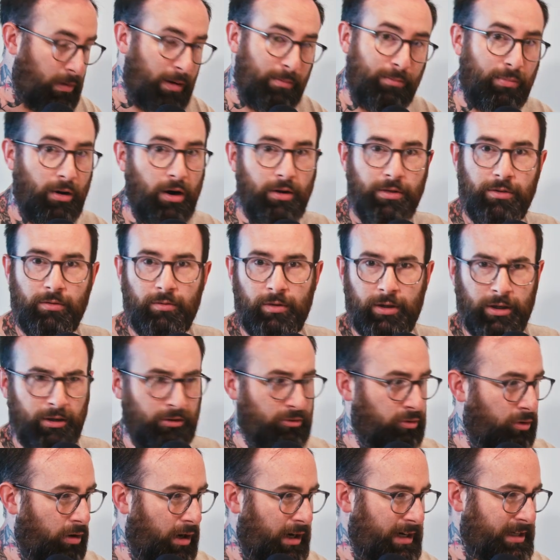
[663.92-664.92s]
brother in
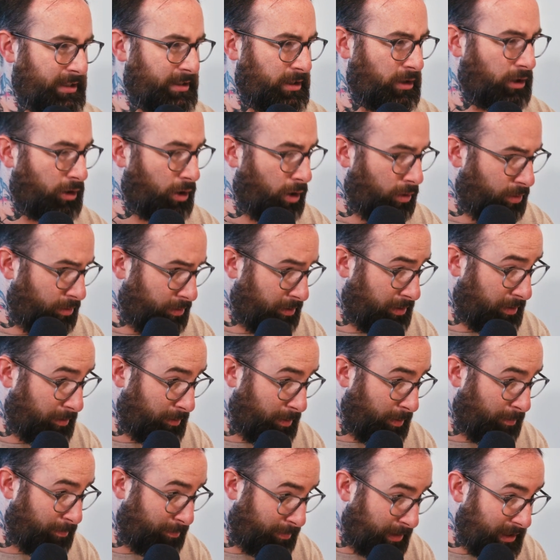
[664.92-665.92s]
Christ, lower them
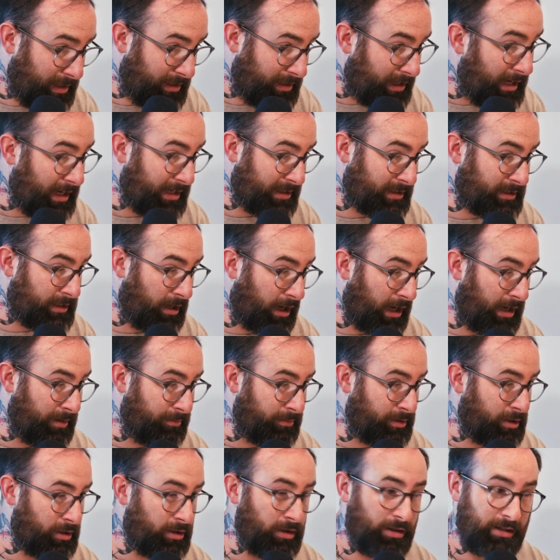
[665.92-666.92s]
a bit next time.
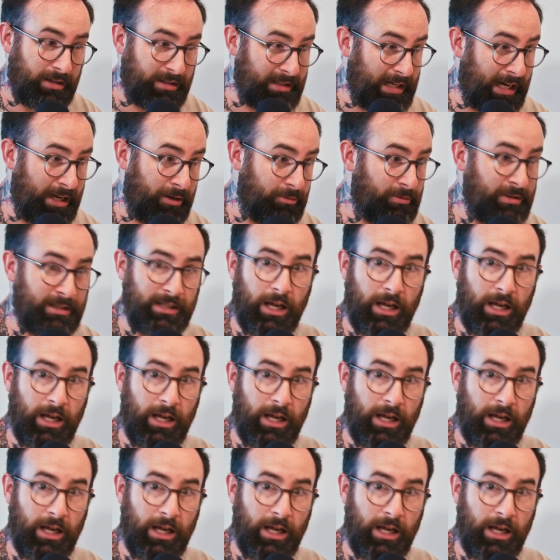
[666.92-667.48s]
You're gonna tattoo his